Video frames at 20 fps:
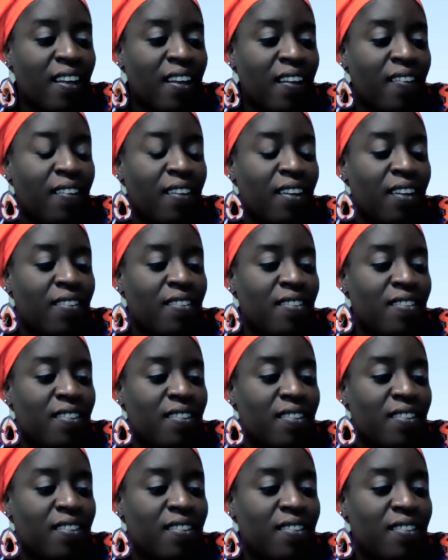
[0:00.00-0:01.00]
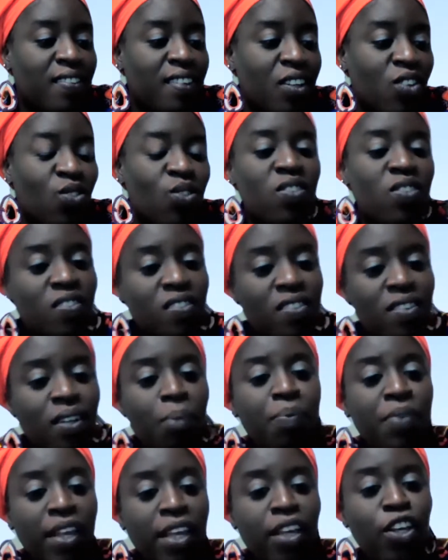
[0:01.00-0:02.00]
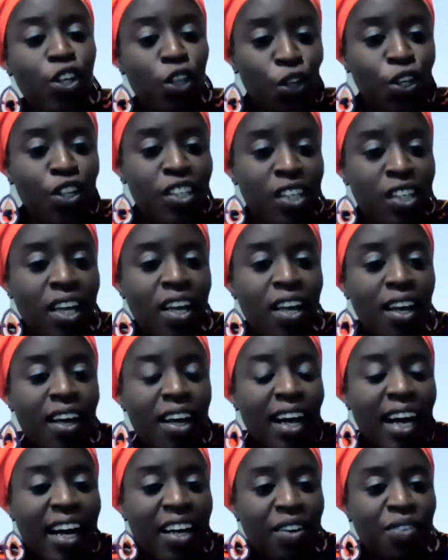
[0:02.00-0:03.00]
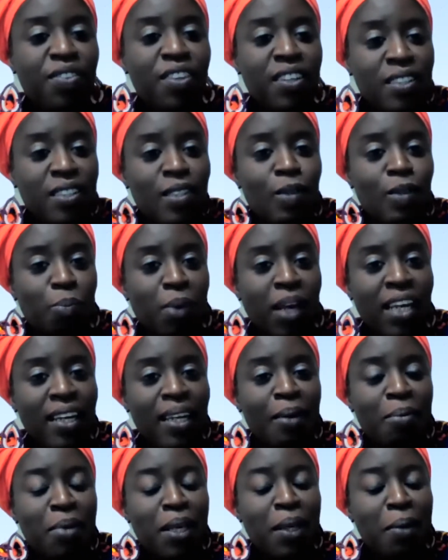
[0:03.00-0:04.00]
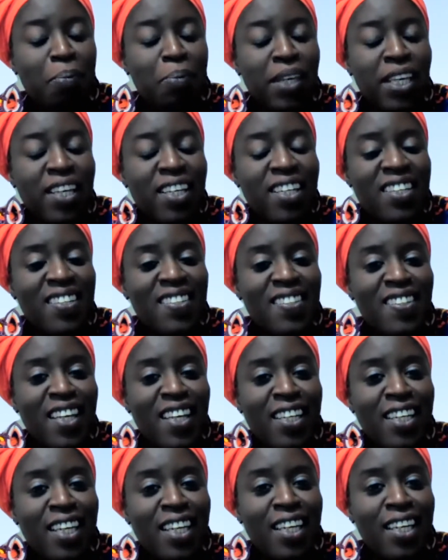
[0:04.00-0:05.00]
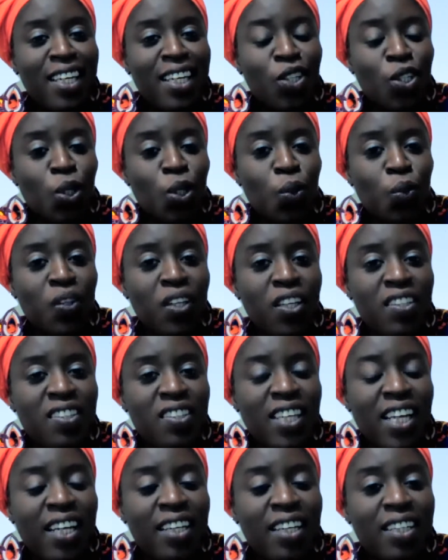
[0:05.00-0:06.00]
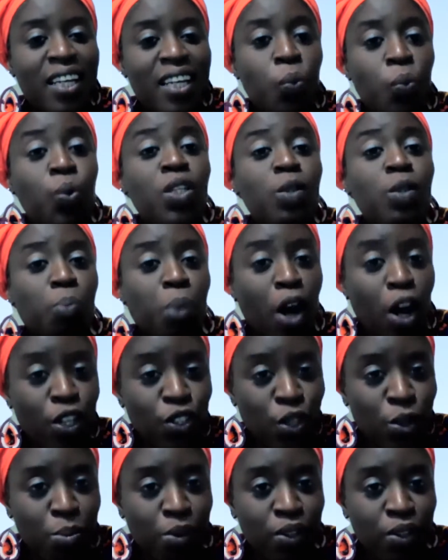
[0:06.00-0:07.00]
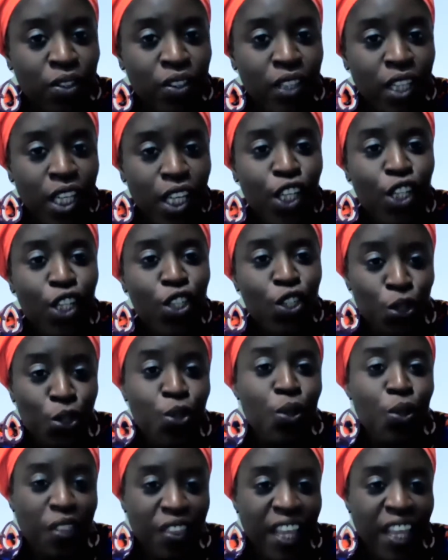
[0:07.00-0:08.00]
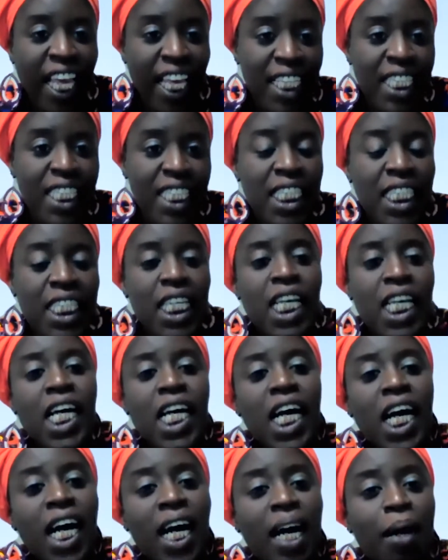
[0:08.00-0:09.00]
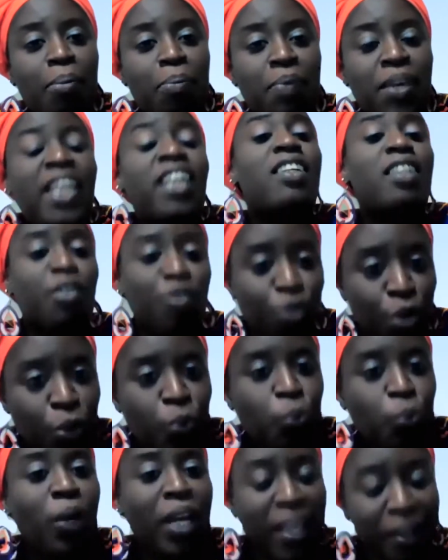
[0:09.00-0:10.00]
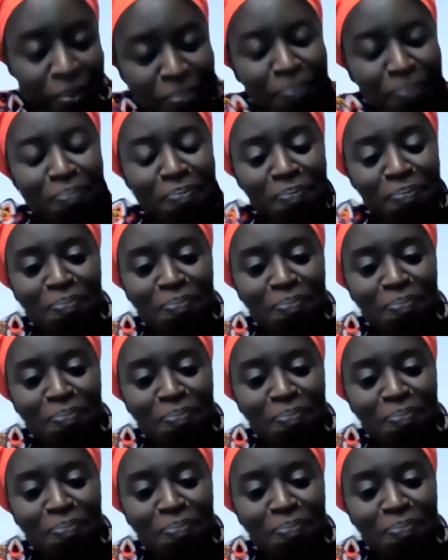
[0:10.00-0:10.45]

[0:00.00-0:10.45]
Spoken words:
said, there's something good out of this pandemic because it showed us that it was possible to do things in a different way.